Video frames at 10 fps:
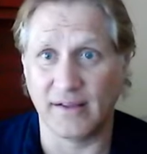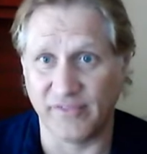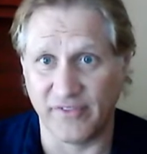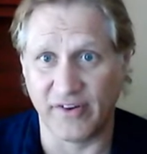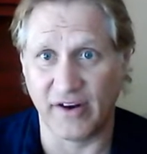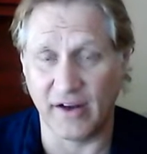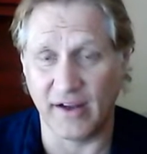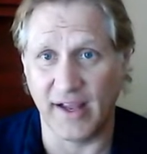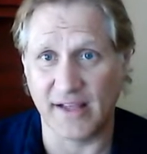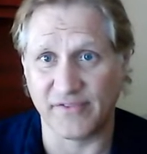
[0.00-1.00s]

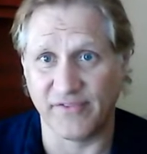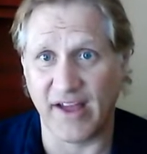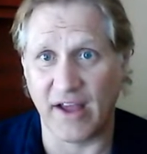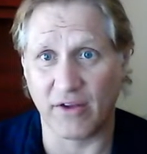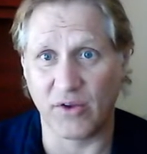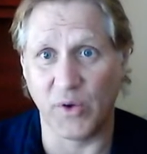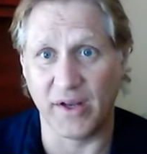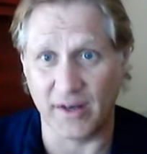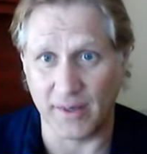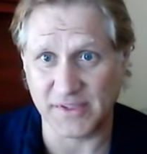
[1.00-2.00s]
has value
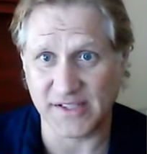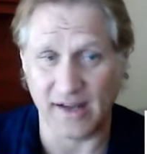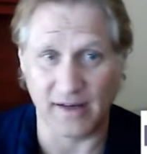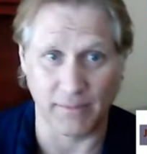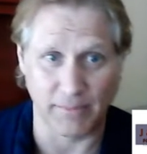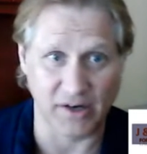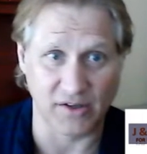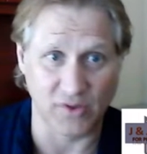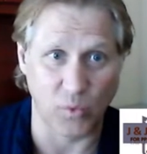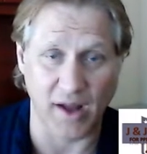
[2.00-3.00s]
and upside
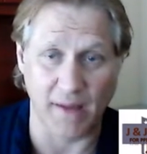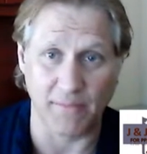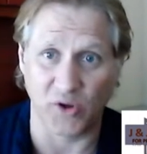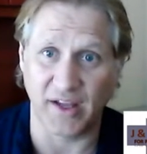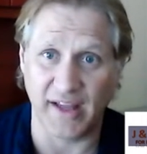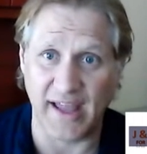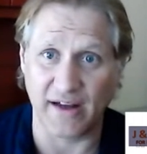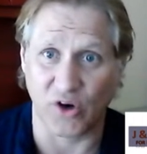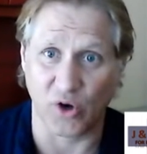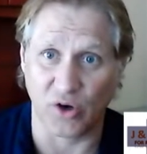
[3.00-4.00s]
compared to what I'm looking
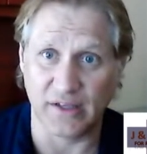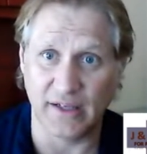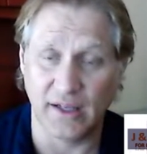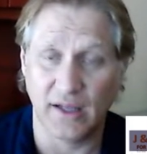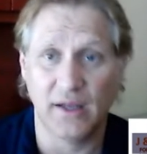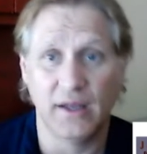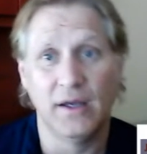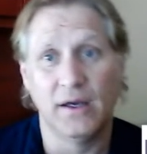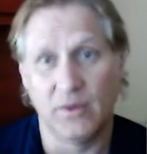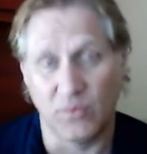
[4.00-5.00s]
at currently,
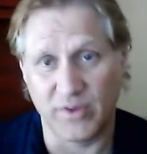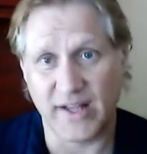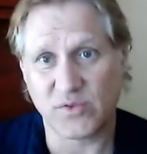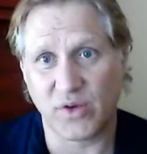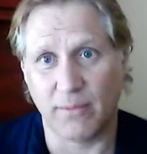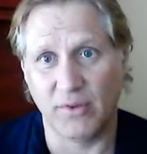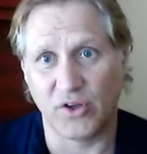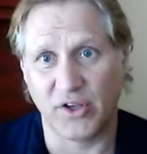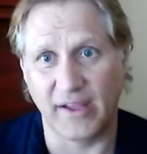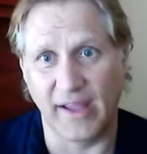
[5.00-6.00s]
well, that's what I'll be
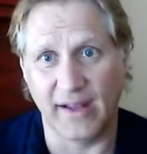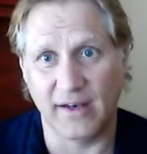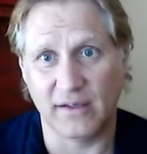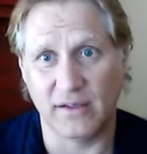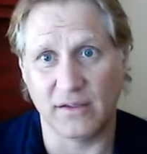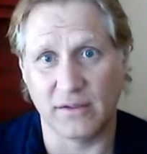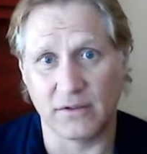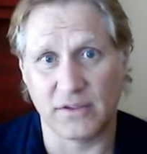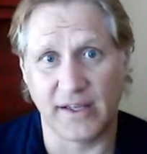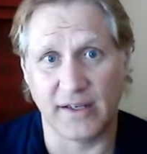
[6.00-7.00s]
looking at.
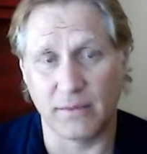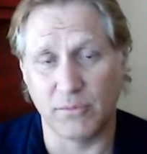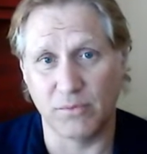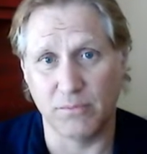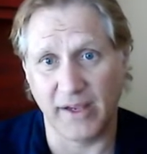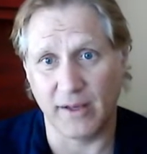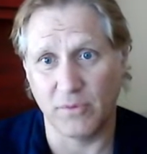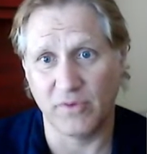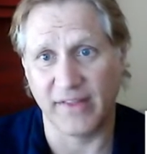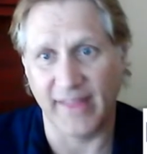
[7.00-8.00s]
Making a
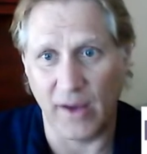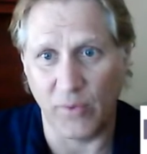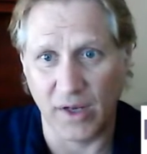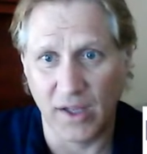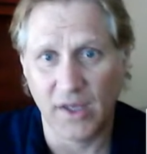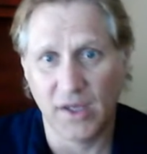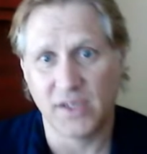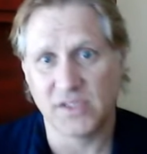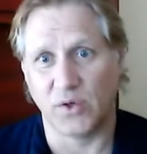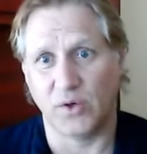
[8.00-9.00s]
move on that one.
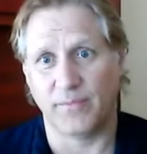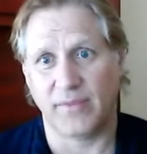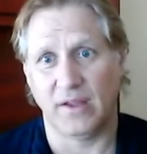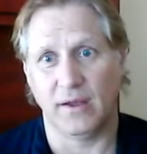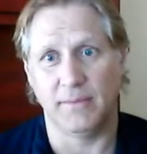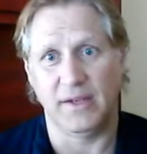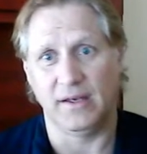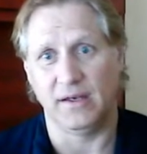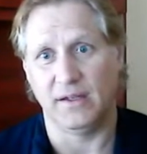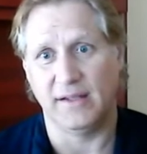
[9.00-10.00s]
So, I
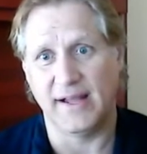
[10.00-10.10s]
mean,